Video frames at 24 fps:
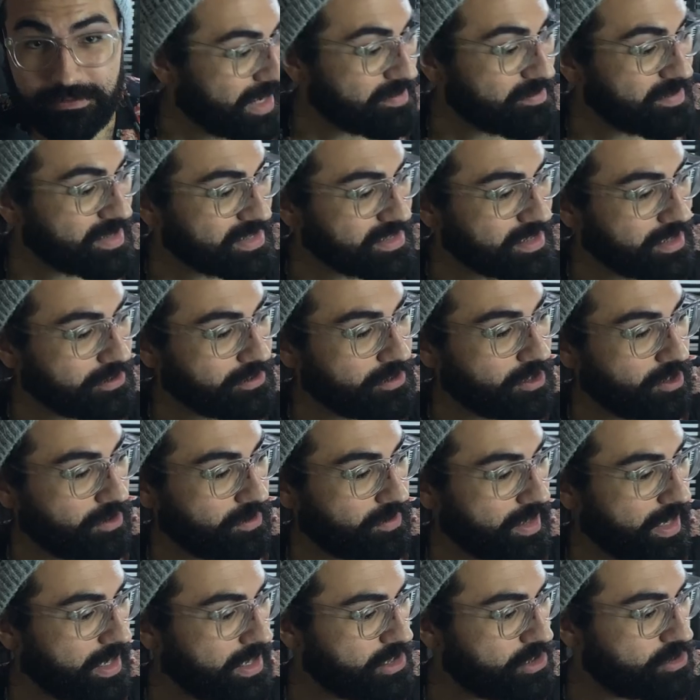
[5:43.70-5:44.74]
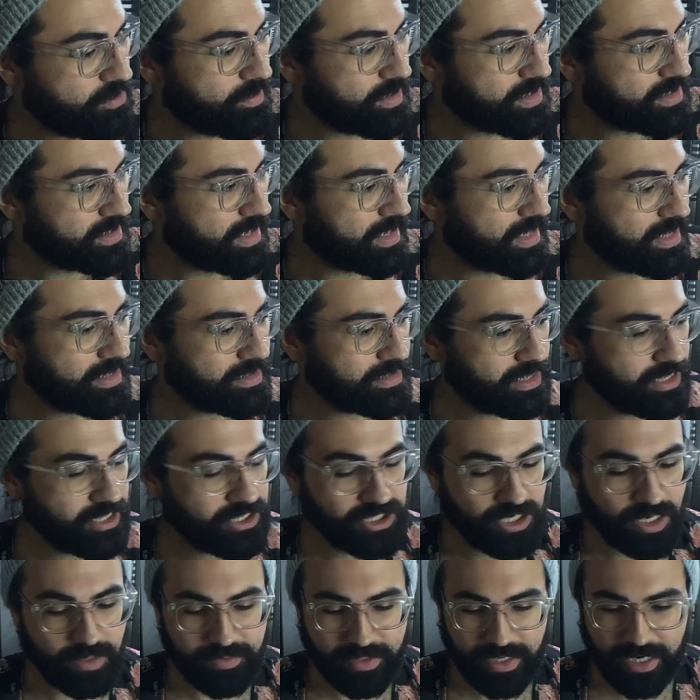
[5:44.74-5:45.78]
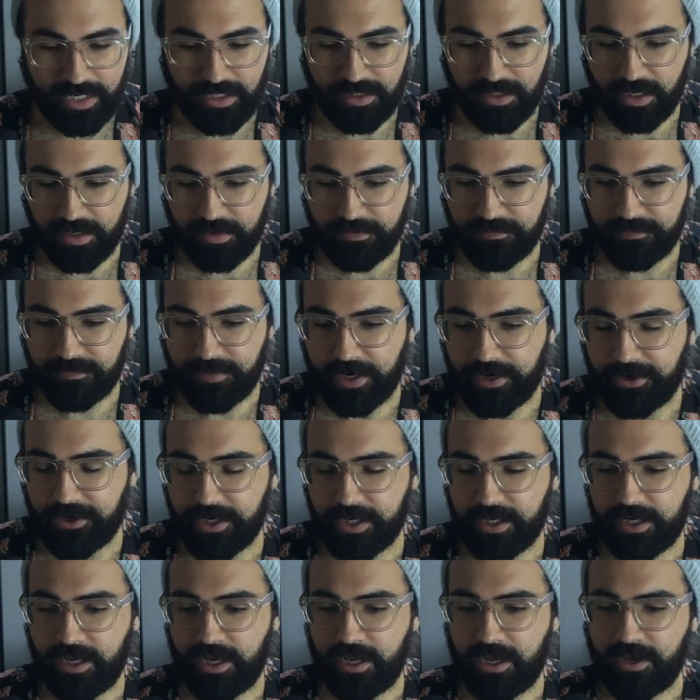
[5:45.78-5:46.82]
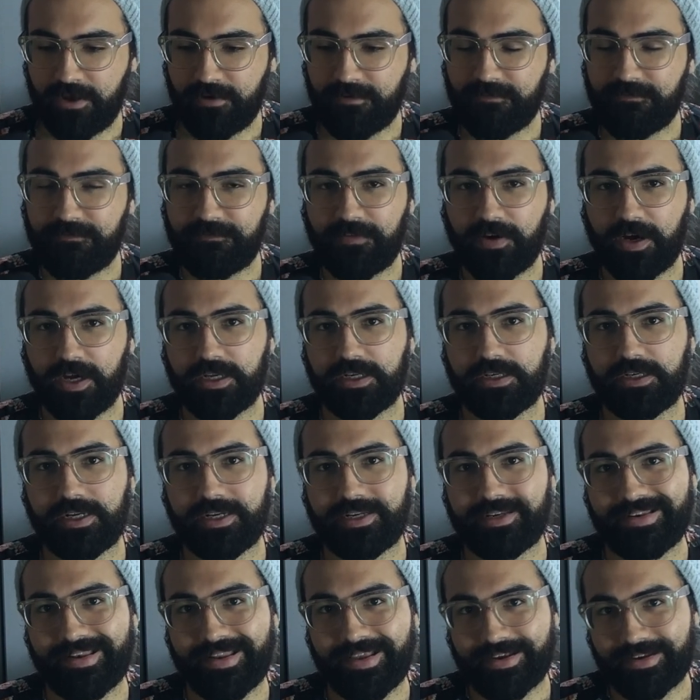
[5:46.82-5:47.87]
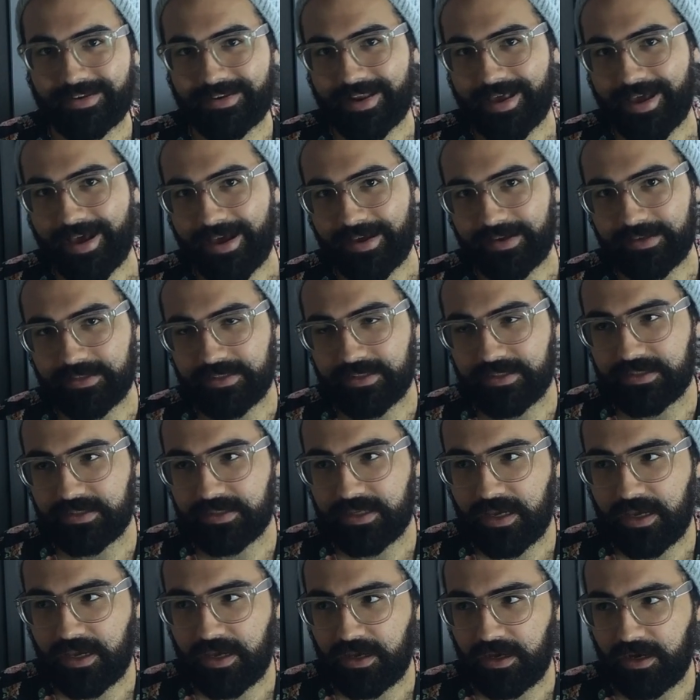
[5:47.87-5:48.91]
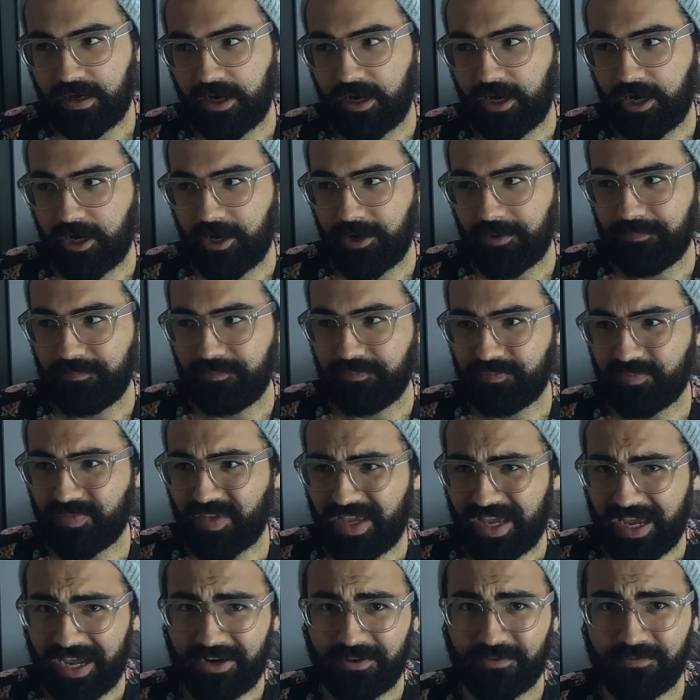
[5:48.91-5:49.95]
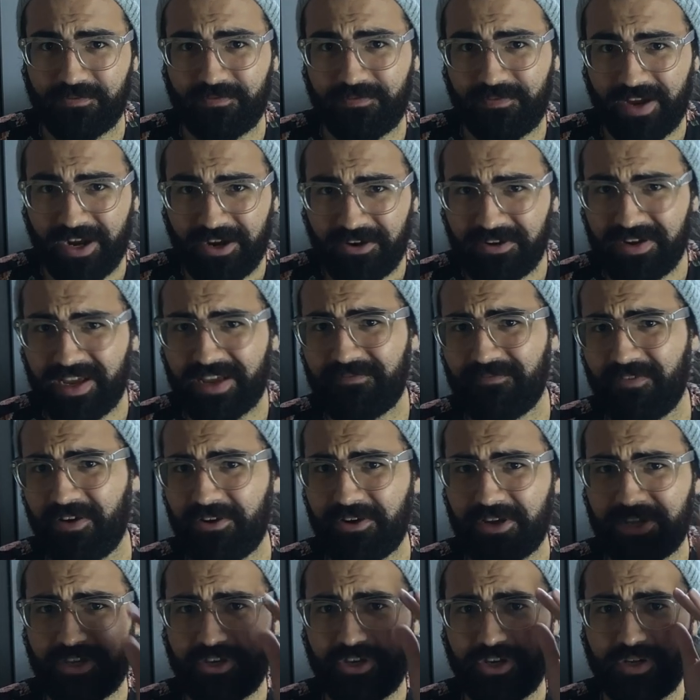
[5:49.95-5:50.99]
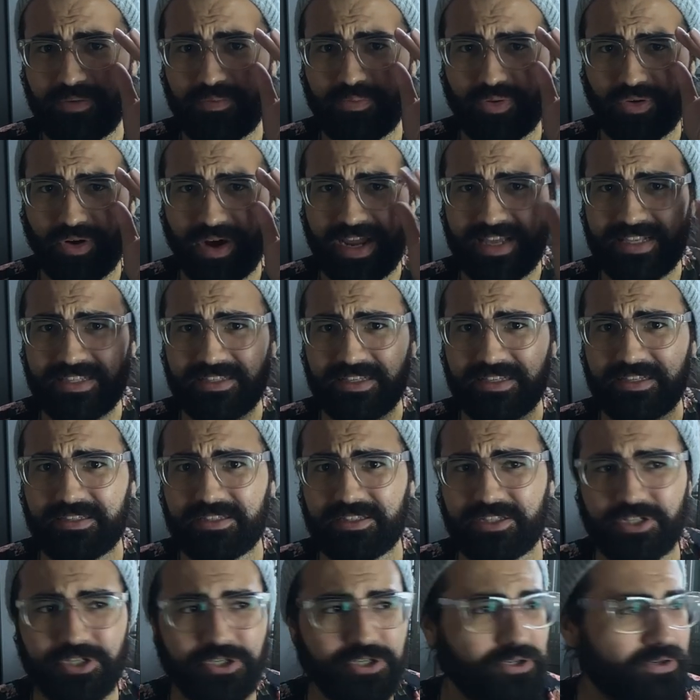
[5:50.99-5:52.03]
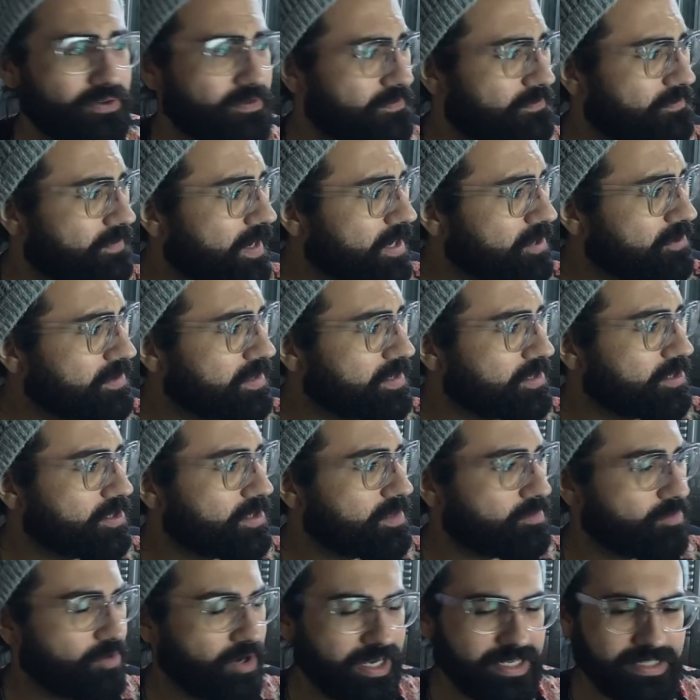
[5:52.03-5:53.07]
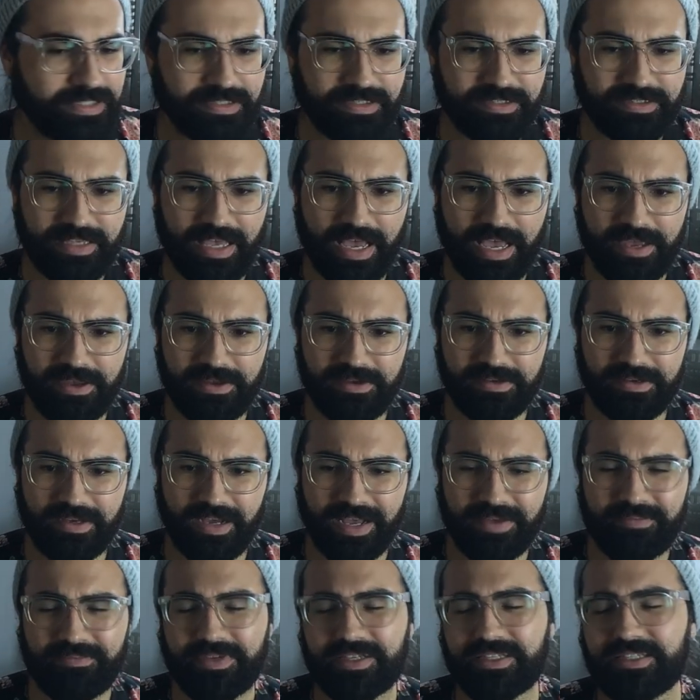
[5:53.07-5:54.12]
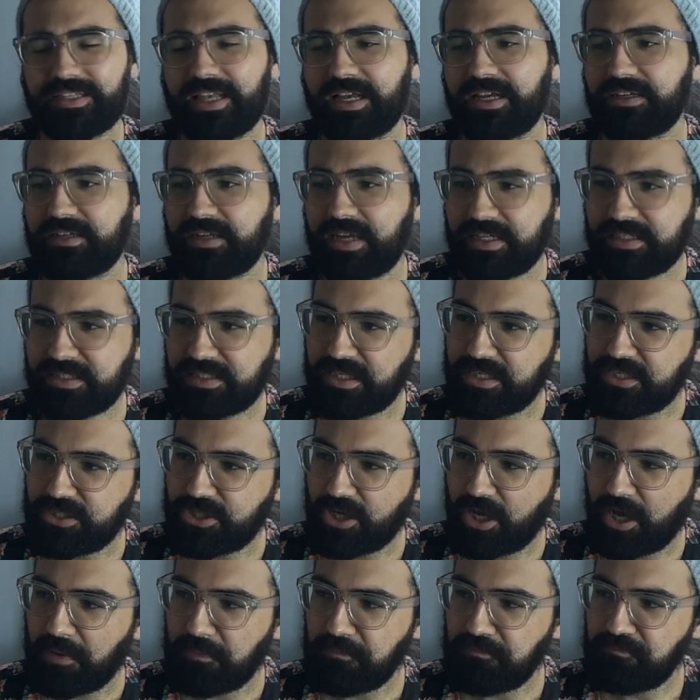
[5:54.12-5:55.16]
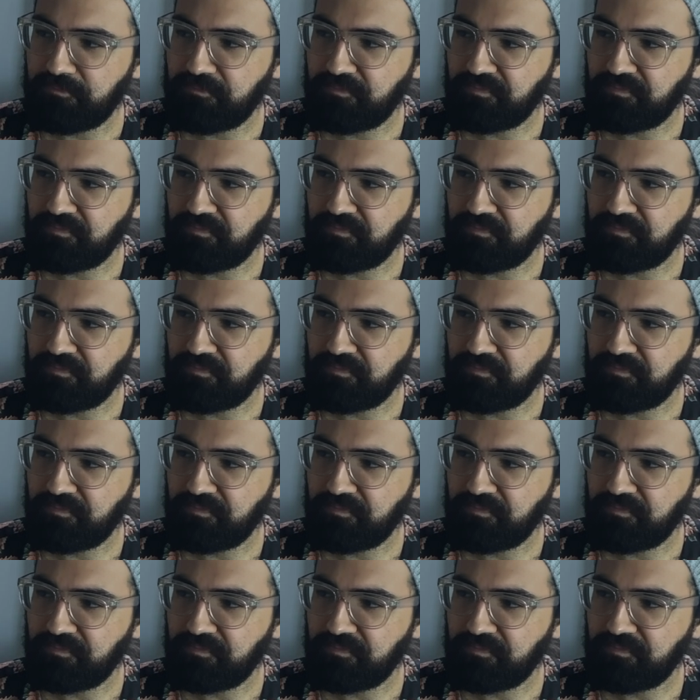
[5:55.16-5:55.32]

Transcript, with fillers: I miss it, though. I do miss that antique shop. They had a lot of very fun knickknacks. Um, at a very at very good prices too very good prices i i miss that antique shop